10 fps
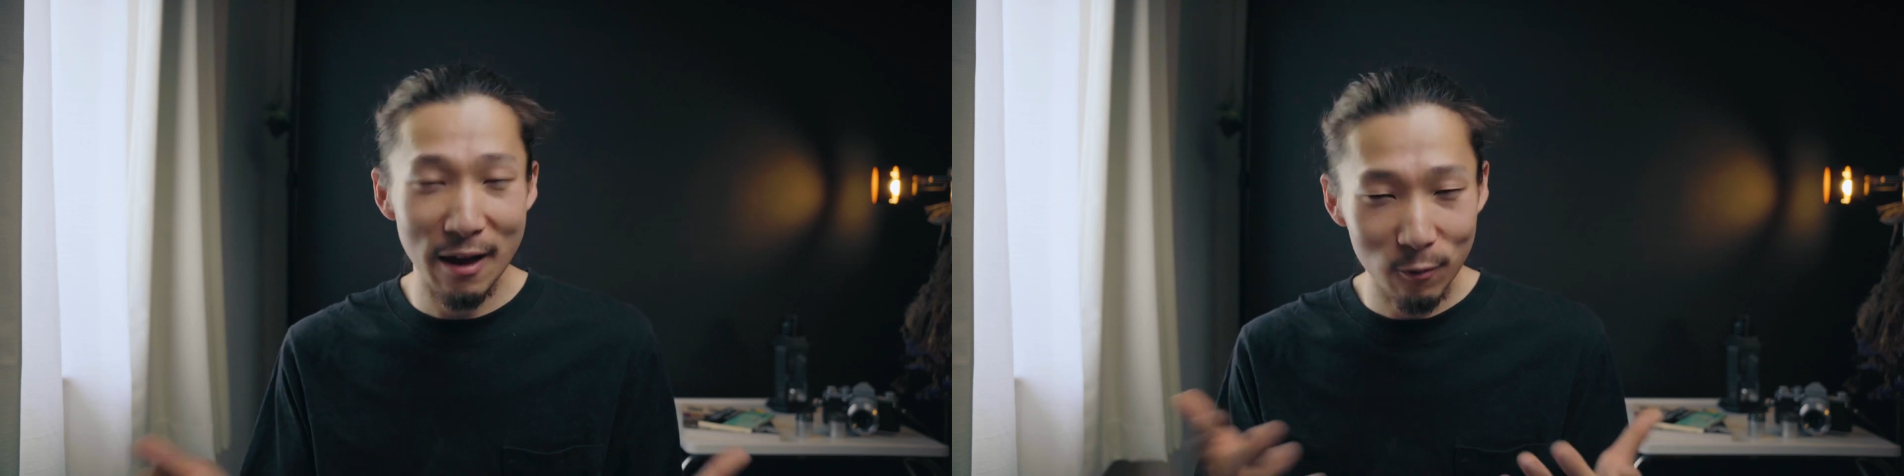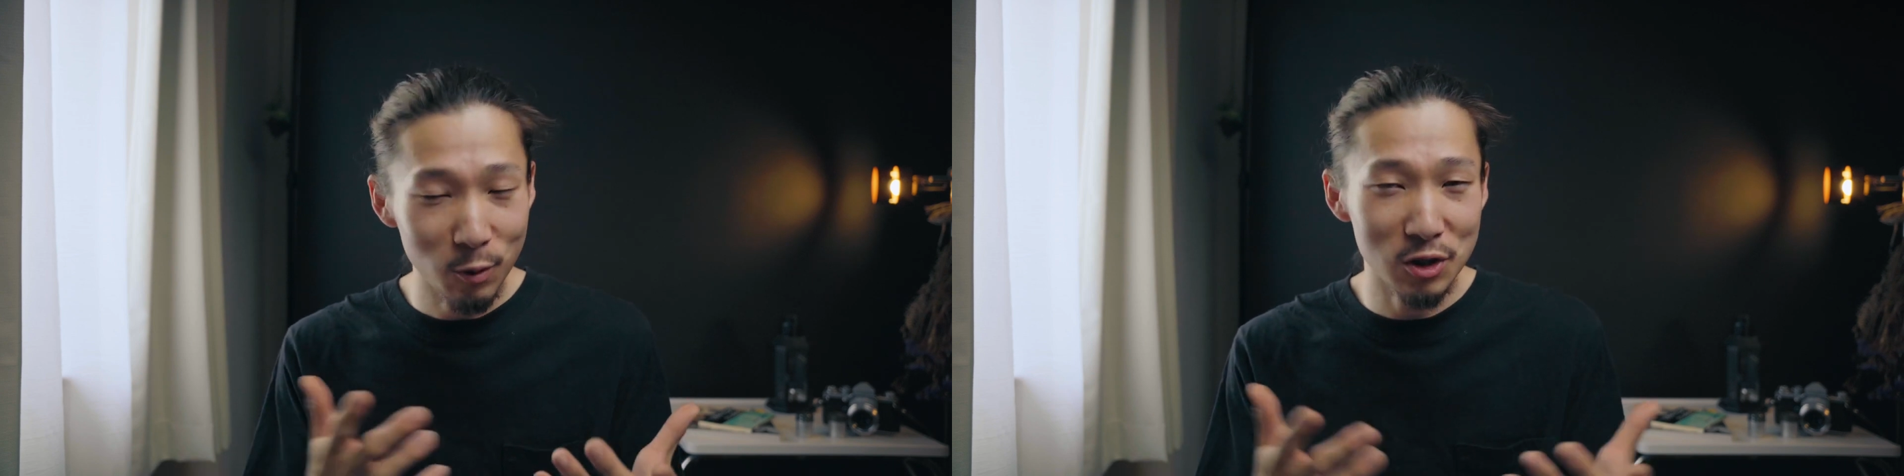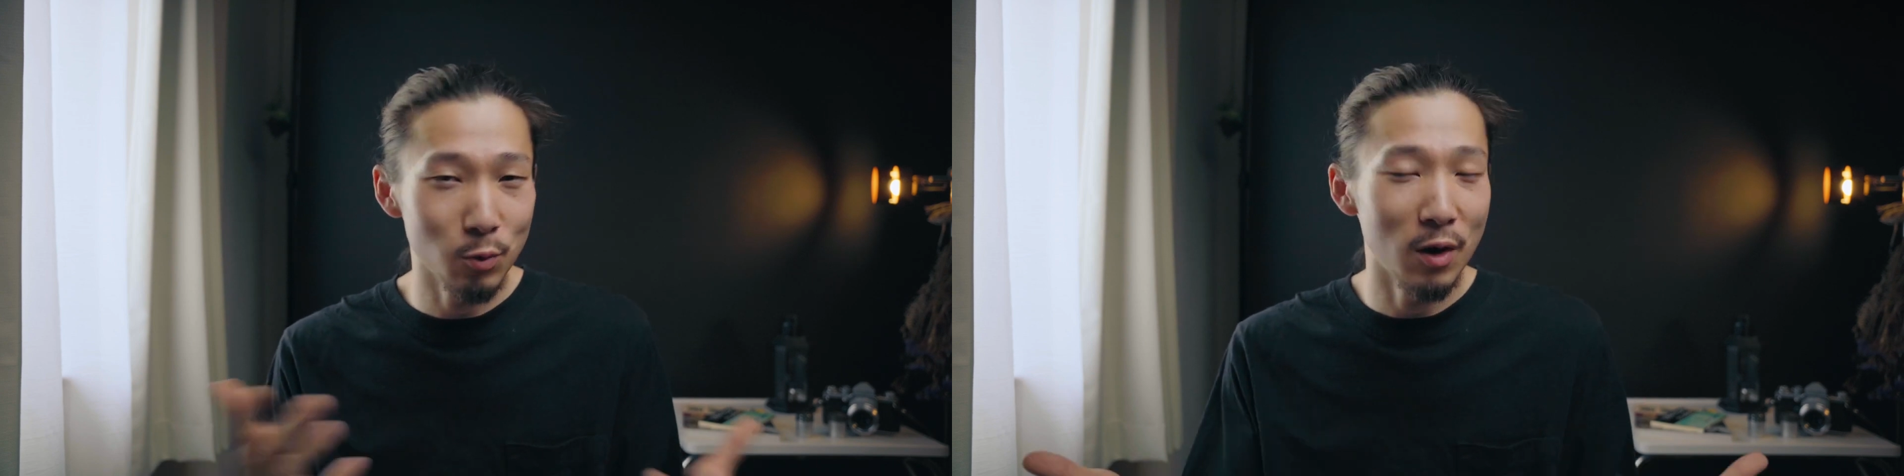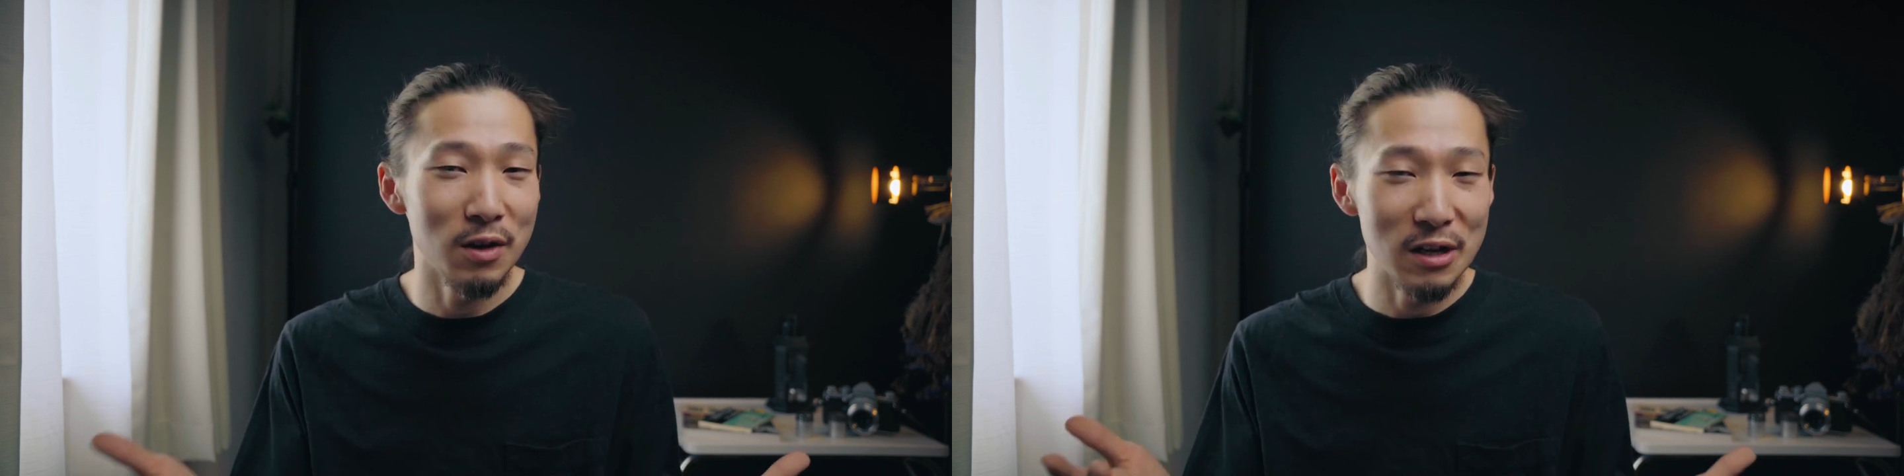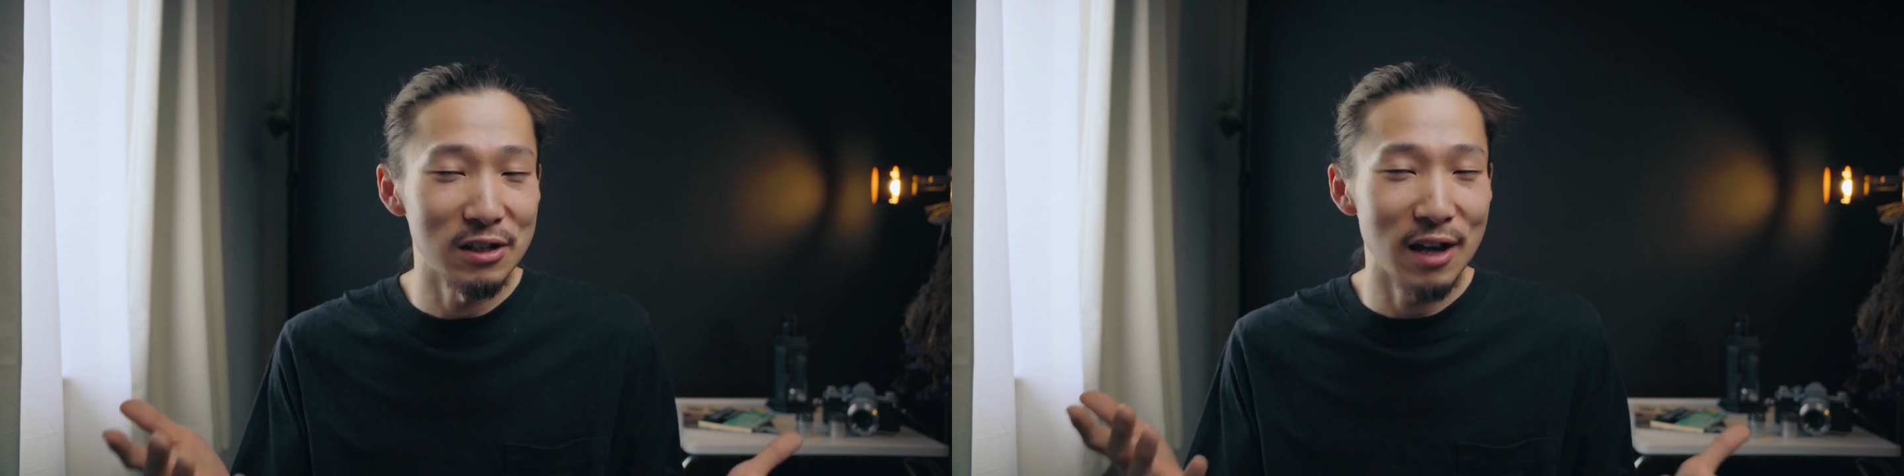which
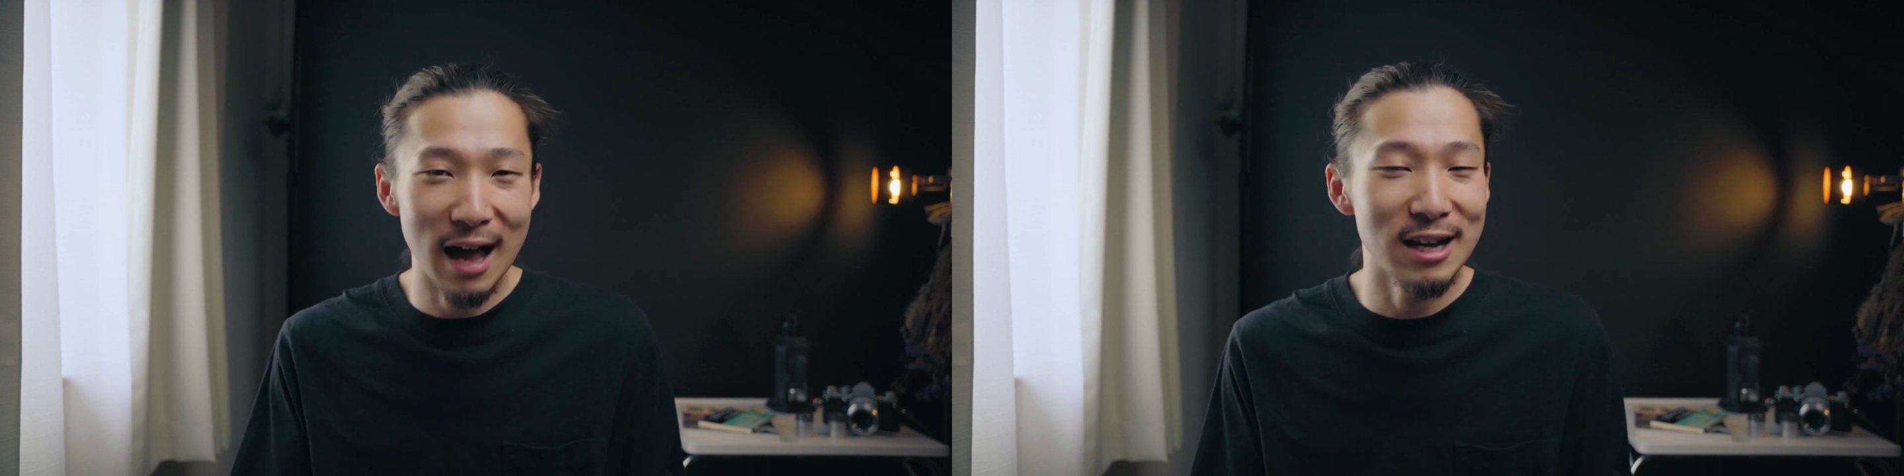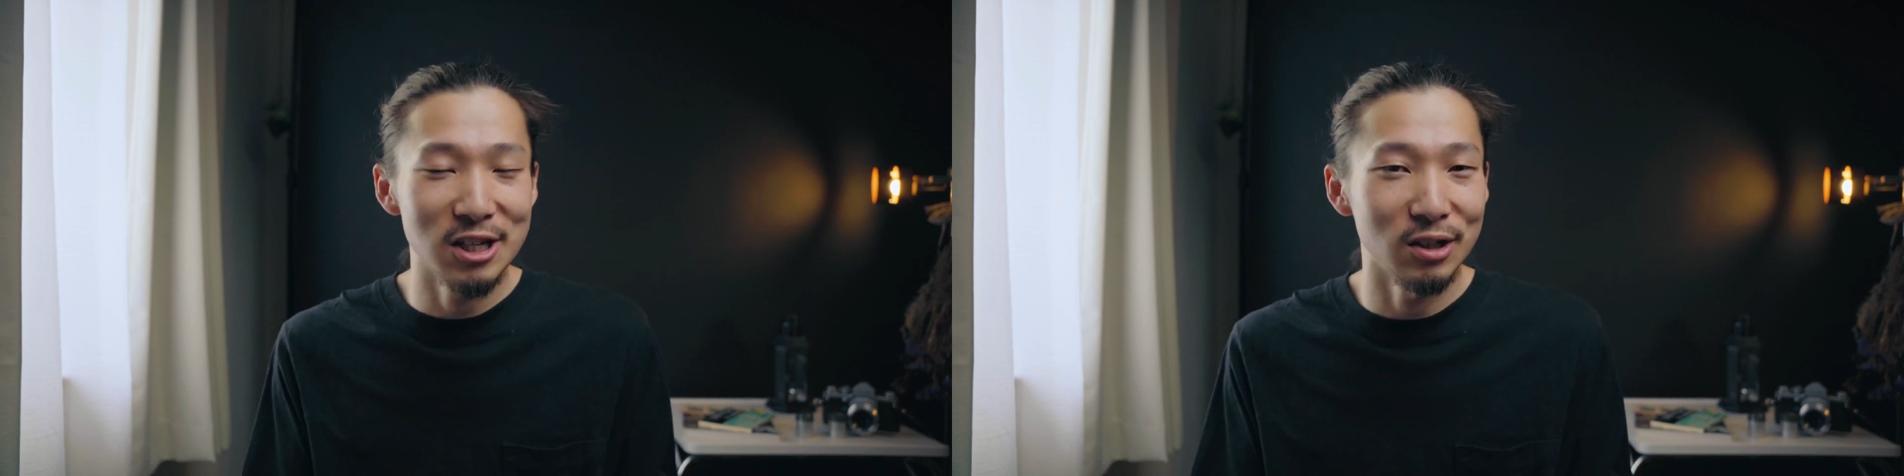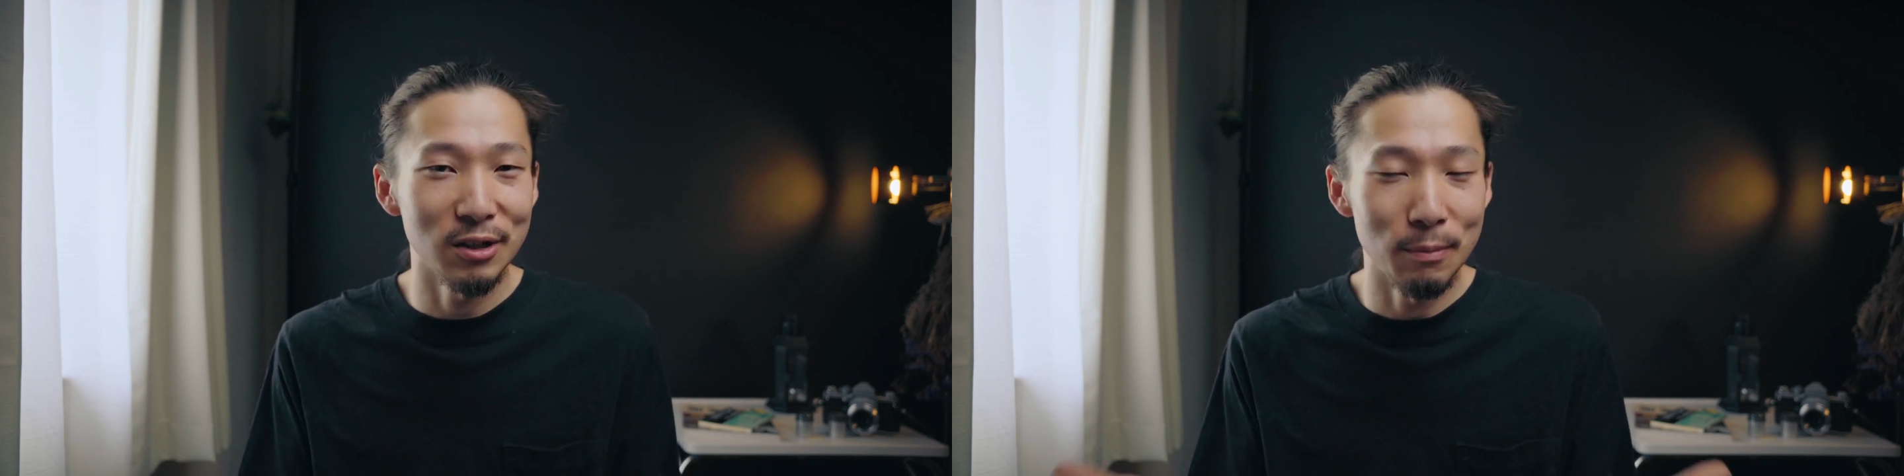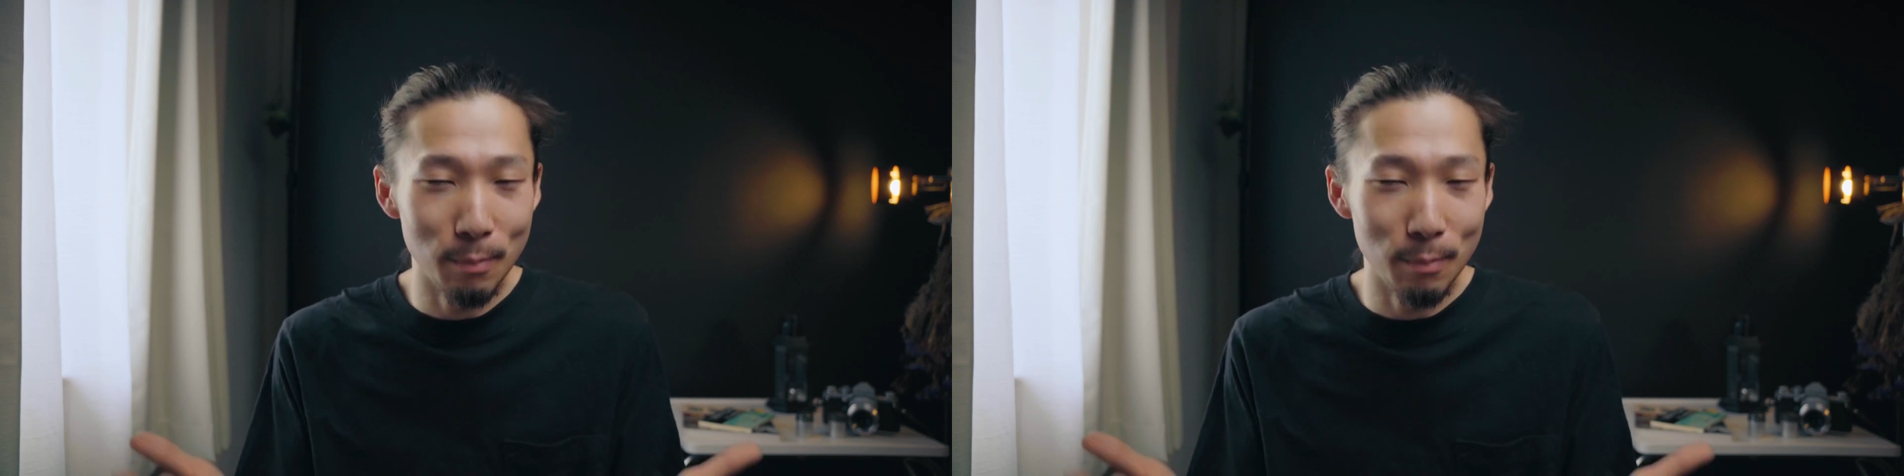one is actually